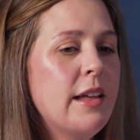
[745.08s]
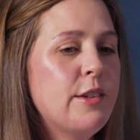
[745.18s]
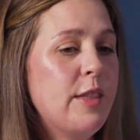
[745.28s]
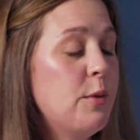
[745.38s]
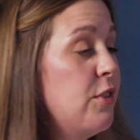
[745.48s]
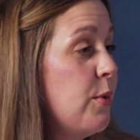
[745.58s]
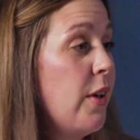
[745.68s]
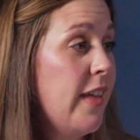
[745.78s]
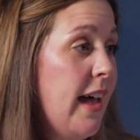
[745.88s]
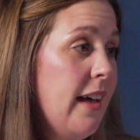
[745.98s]
So they would do
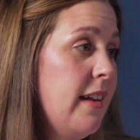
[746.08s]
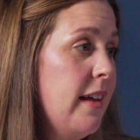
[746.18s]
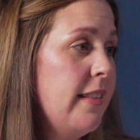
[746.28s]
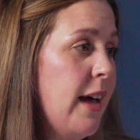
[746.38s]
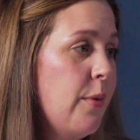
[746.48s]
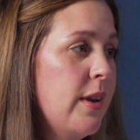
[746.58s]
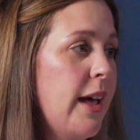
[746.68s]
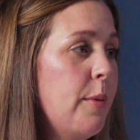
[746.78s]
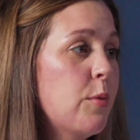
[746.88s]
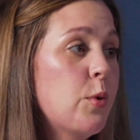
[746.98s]
all that, and that would
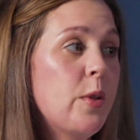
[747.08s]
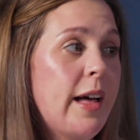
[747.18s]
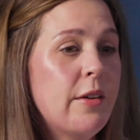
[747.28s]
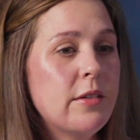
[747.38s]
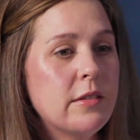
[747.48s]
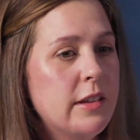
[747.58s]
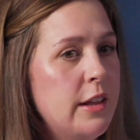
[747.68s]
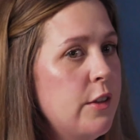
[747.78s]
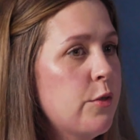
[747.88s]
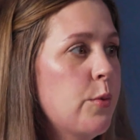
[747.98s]
help rule out
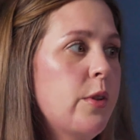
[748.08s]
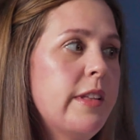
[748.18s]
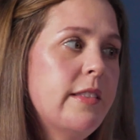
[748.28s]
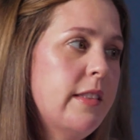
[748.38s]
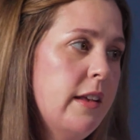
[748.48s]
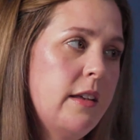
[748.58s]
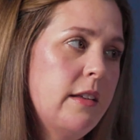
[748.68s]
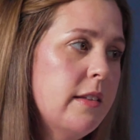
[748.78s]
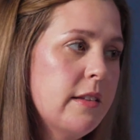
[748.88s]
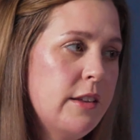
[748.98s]
things, rule in
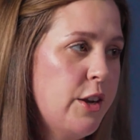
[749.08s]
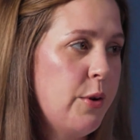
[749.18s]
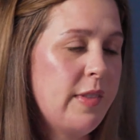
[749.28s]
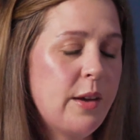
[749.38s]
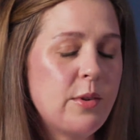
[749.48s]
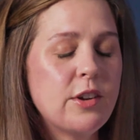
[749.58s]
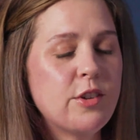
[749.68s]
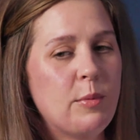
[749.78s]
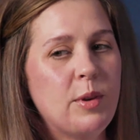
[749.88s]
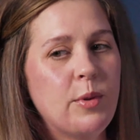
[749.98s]
things, and they would
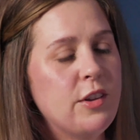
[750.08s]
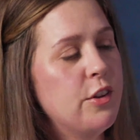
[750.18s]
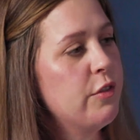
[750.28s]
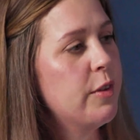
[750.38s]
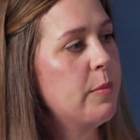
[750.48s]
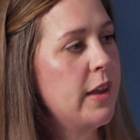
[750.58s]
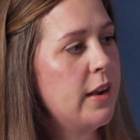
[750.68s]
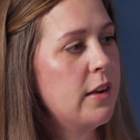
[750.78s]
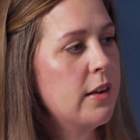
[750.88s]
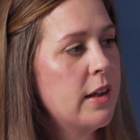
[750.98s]
determine what to do from
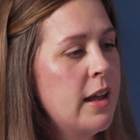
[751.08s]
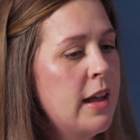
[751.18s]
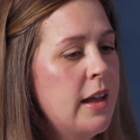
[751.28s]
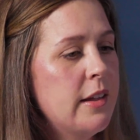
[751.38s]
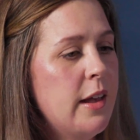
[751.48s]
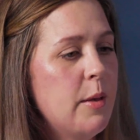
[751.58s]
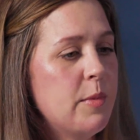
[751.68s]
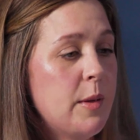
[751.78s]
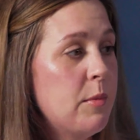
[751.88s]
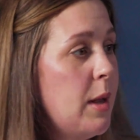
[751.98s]
there.
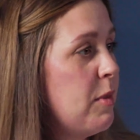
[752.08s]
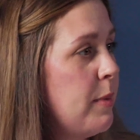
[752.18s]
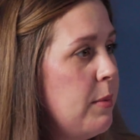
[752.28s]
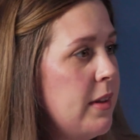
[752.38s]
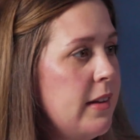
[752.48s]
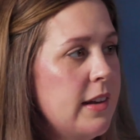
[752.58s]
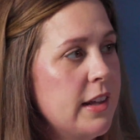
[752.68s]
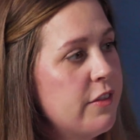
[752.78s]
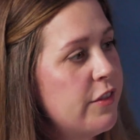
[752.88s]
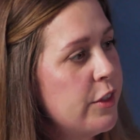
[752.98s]
Sometimes babies need to
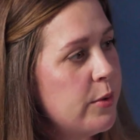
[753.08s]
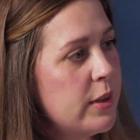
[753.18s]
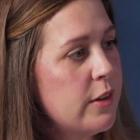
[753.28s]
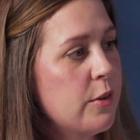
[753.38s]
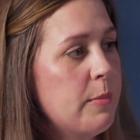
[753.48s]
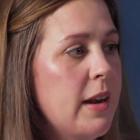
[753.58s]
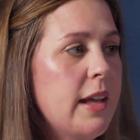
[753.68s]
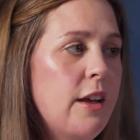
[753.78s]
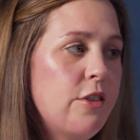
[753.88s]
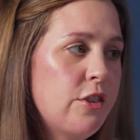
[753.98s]
get fluids or
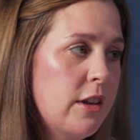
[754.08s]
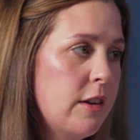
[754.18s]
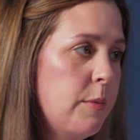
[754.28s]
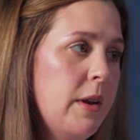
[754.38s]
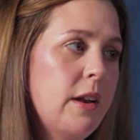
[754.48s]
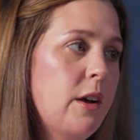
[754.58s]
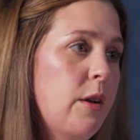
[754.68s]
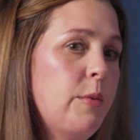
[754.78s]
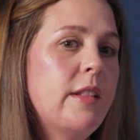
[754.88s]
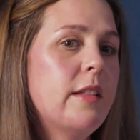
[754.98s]
medication, depending
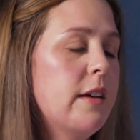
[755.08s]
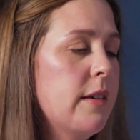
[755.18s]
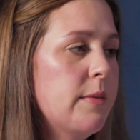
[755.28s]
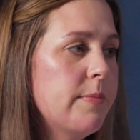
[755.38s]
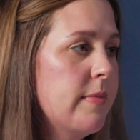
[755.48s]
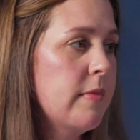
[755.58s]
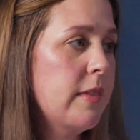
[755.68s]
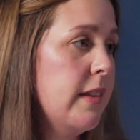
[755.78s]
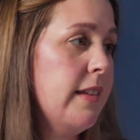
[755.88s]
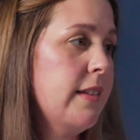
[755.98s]
on what the
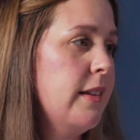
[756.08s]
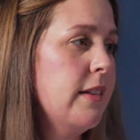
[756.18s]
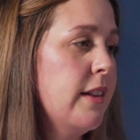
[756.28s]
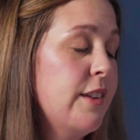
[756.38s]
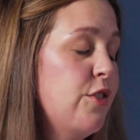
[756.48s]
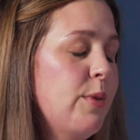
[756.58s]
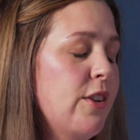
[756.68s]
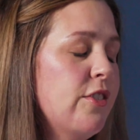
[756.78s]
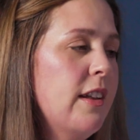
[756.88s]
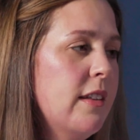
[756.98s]

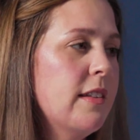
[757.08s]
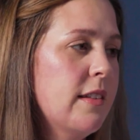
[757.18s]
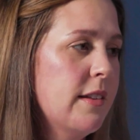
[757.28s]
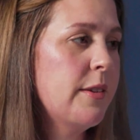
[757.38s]
situation is.